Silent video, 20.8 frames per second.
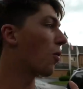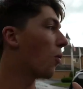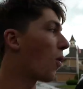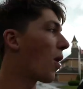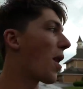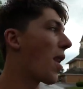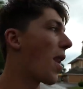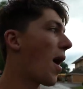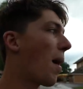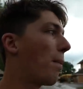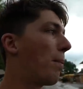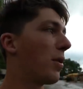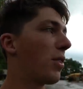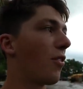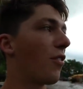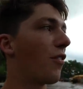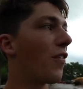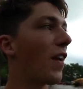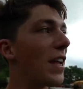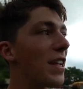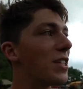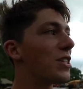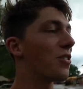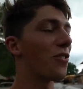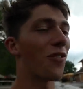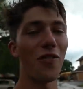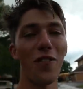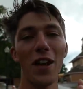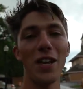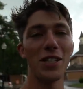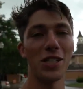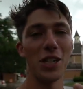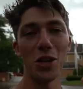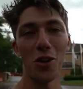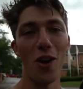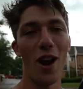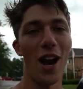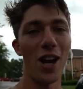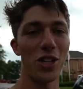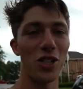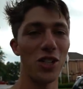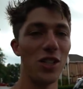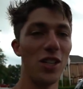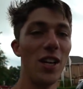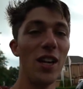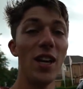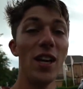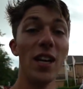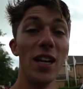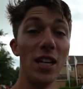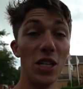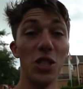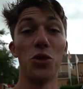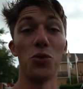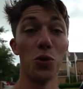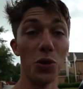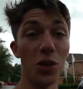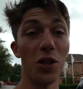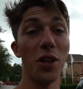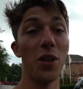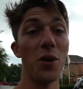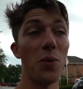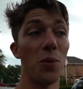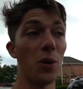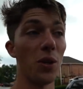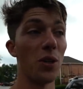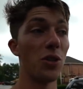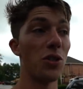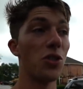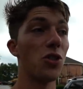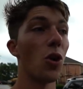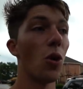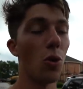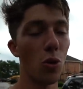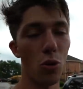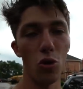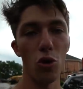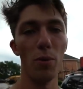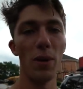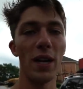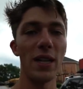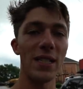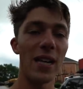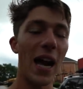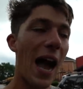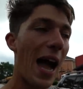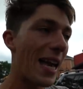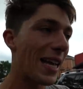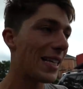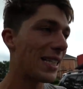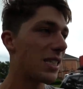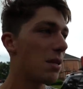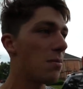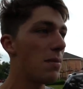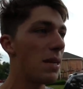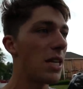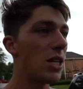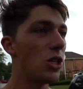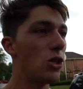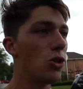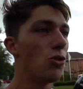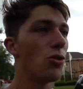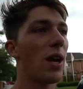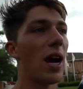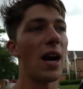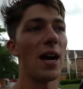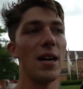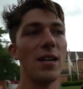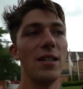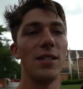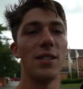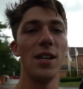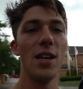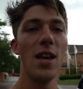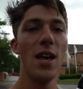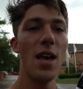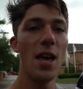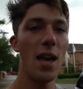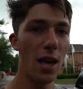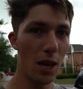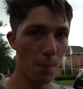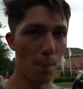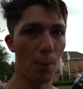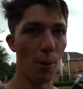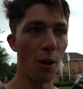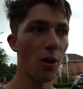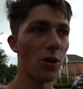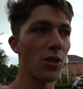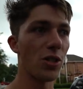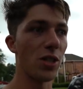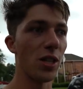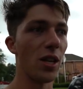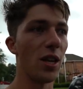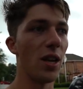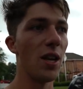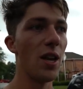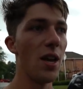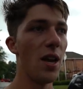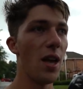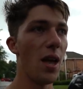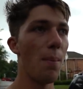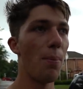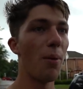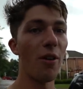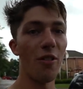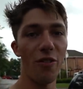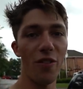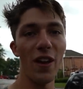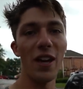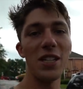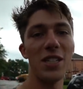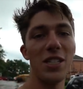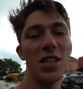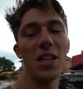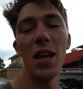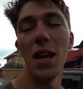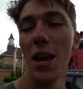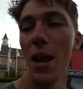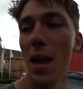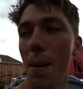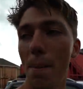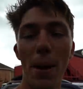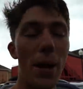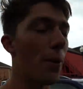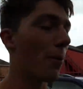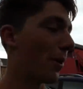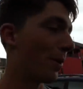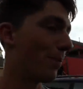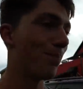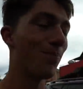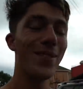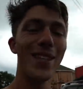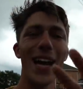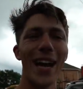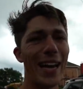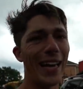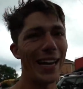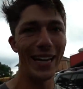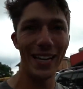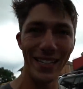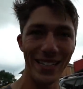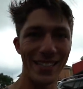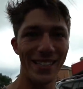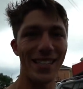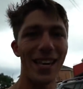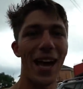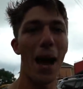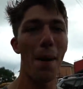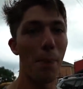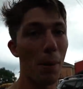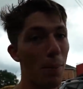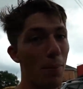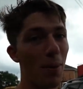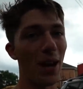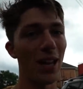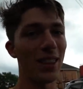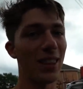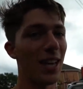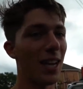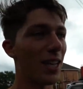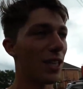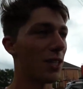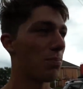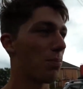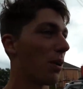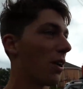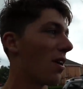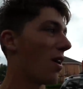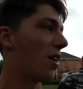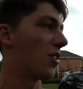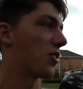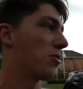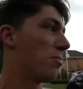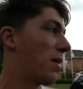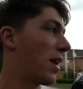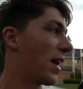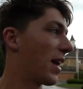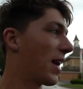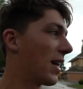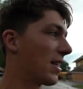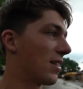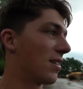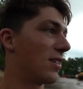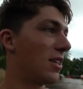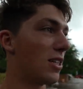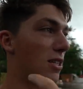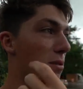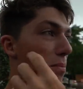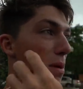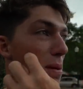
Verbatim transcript: and whatnot, but the face-to-face -face interaction is really what is so cool because I get to meet you guys in person and put a face to that name. Anyway, not gonna get sappy, but I think it's pretty awesome that I got to see some